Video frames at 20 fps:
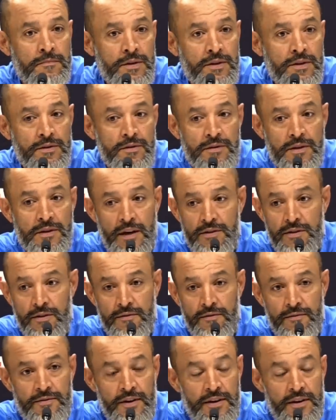Instead
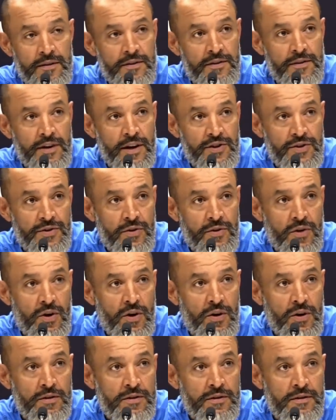of international
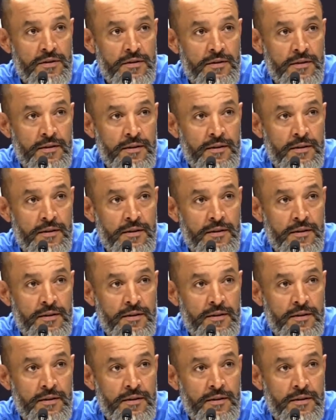calls?